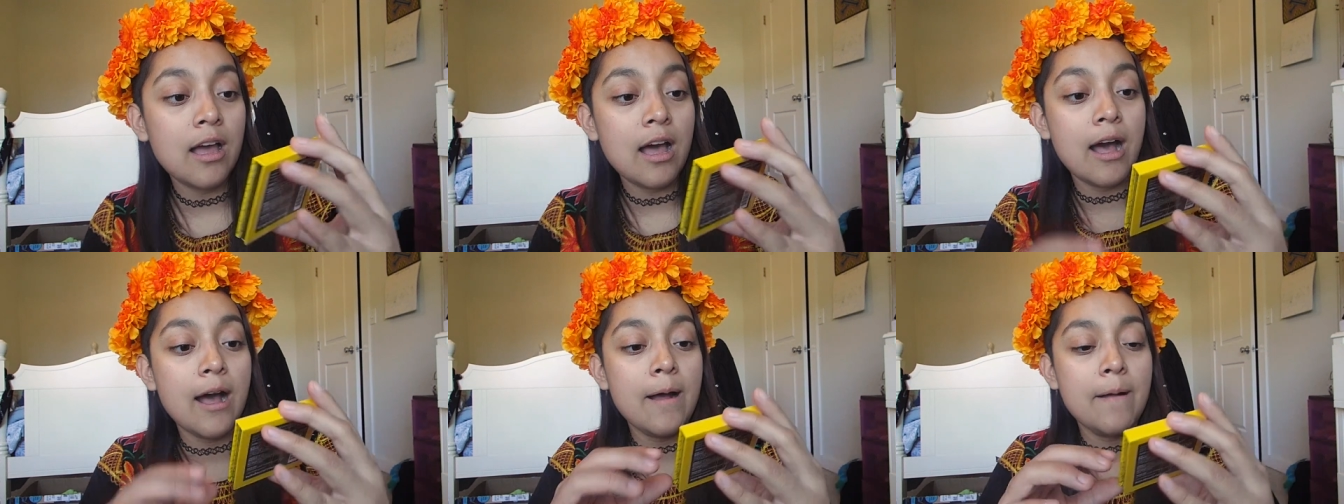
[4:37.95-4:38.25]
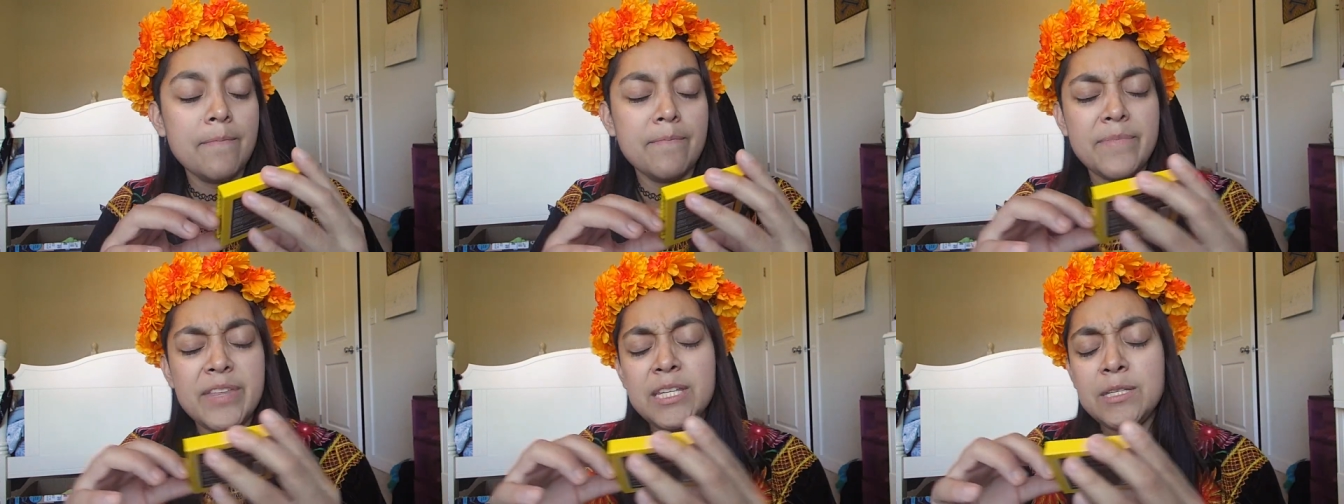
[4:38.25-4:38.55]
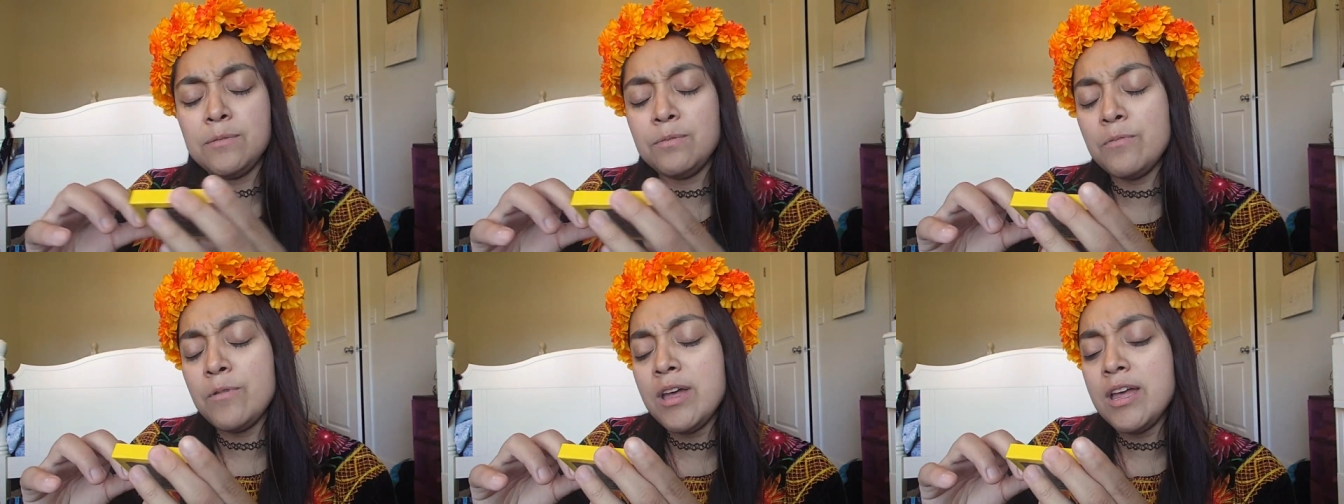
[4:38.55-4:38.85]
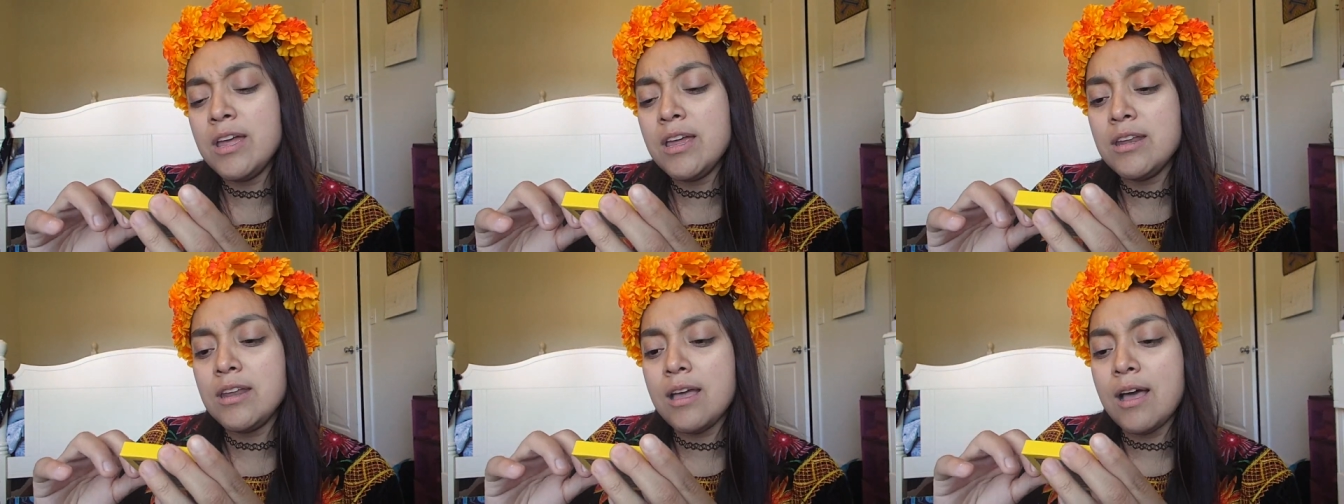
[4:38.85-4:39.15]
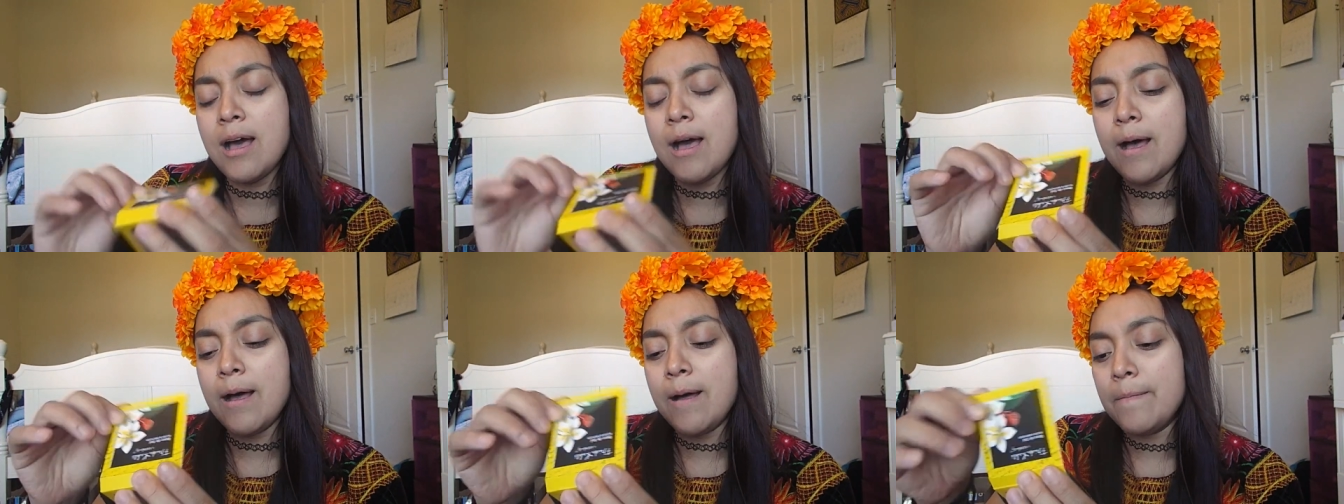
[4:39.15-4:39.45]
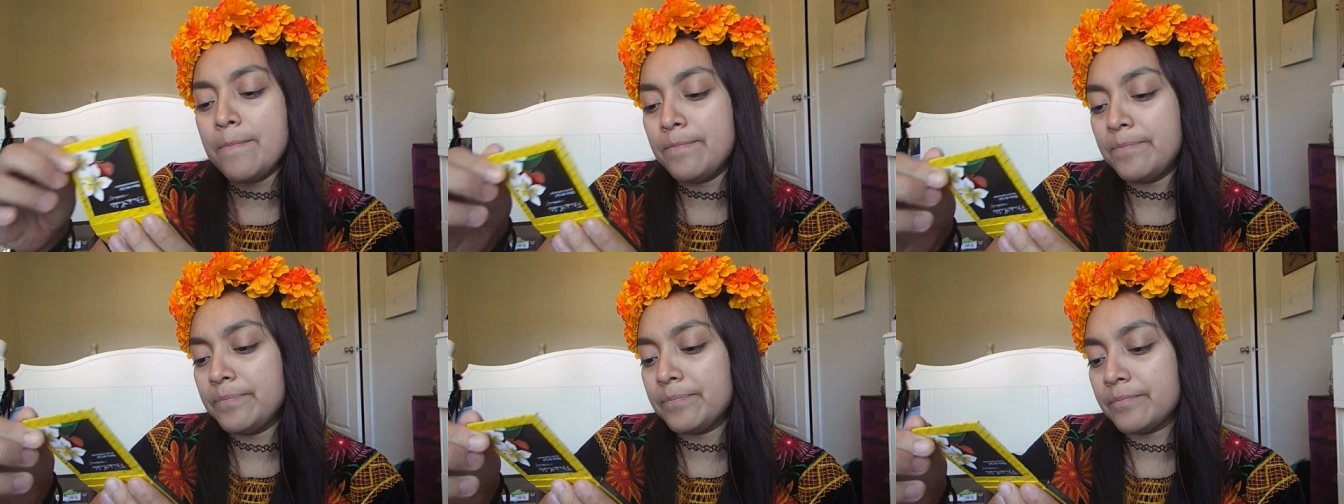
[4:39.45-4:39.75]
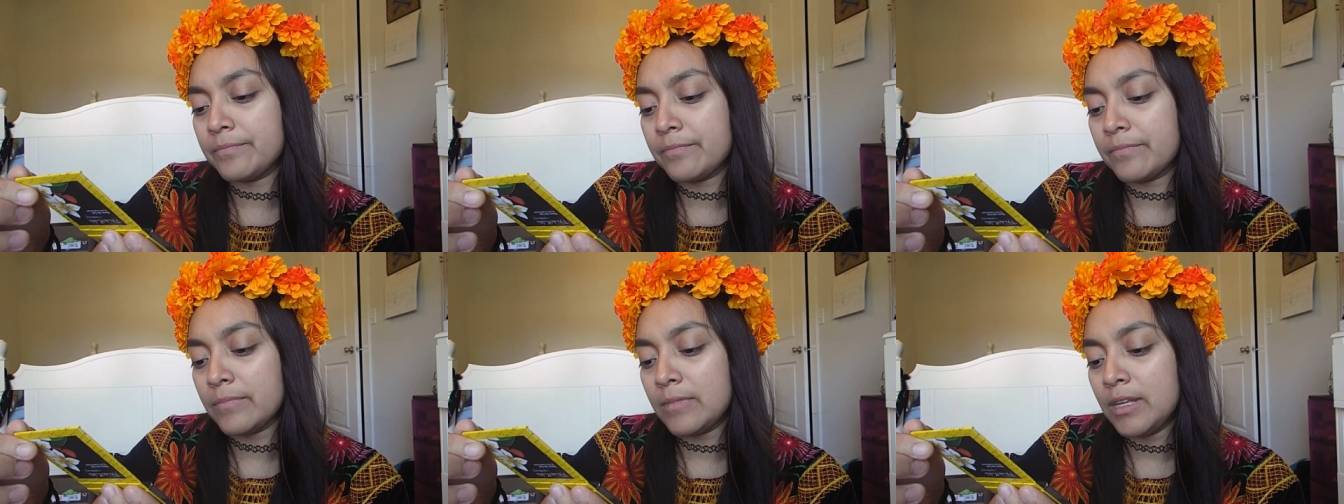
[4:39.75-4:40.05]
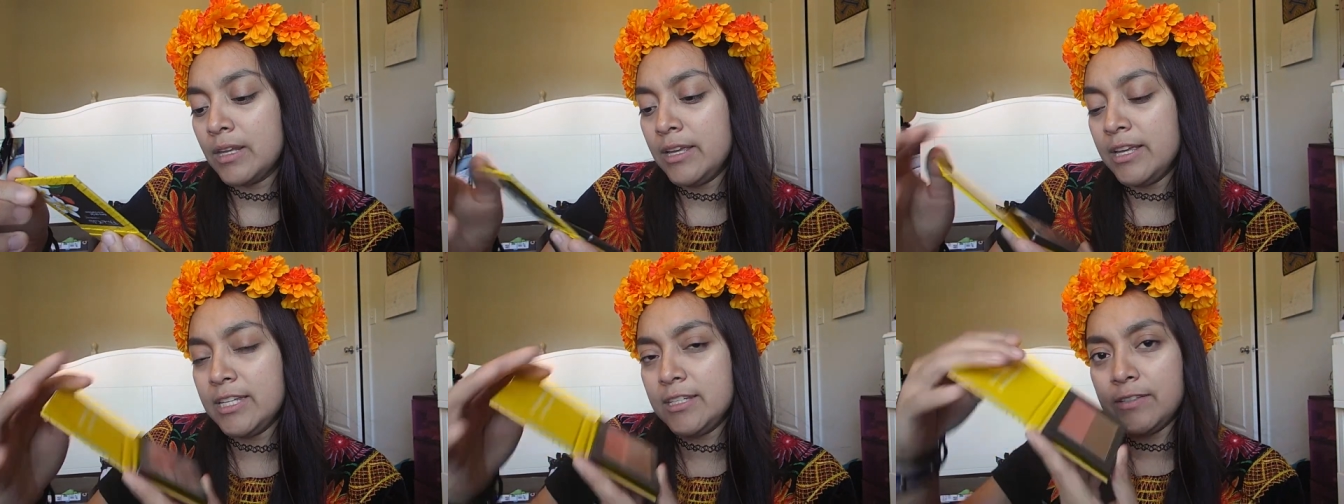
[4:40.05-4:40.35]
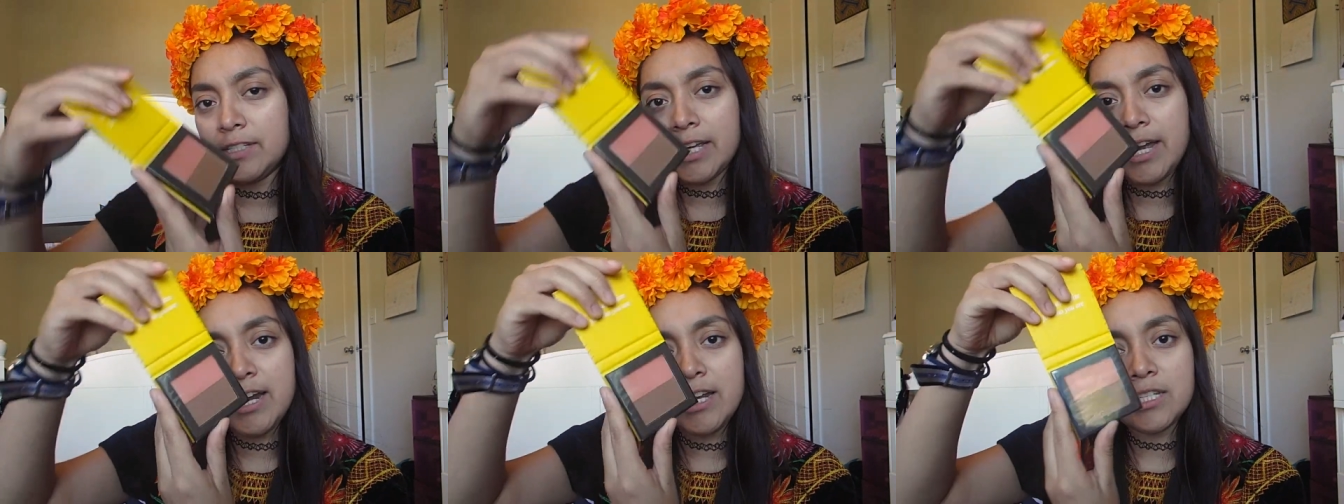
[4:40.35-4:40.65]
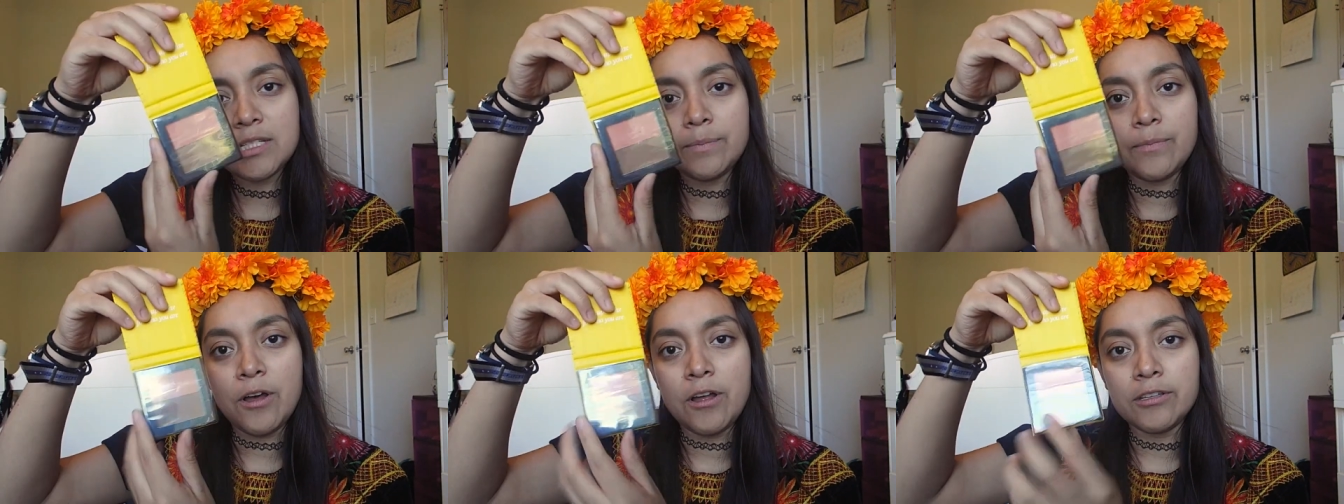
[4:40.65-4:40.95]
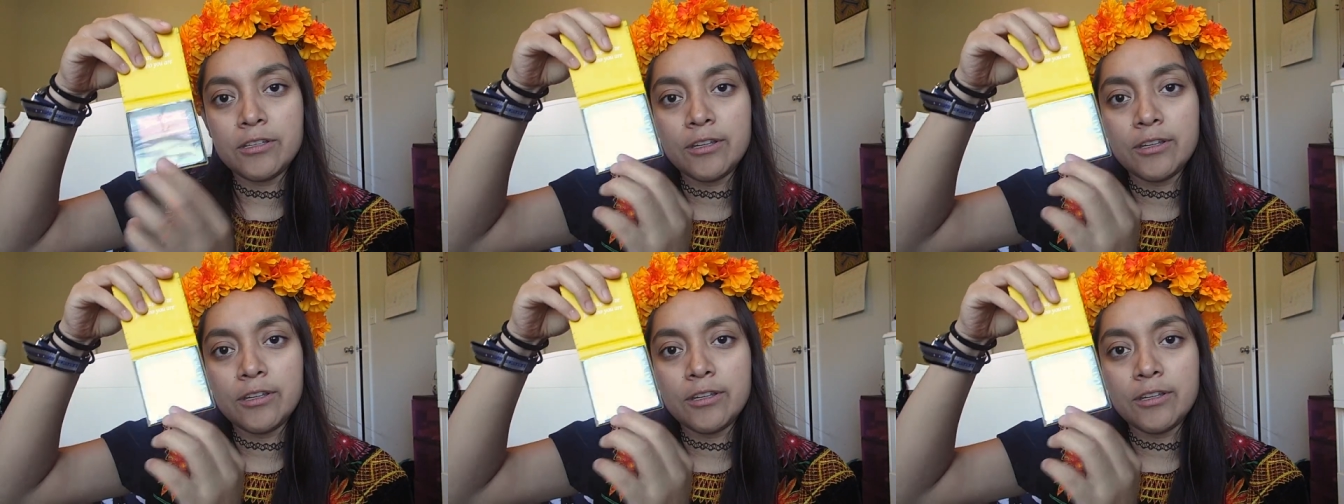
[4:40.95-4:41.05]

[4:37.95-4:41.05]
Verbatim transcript: Um, this one um, is kind of small,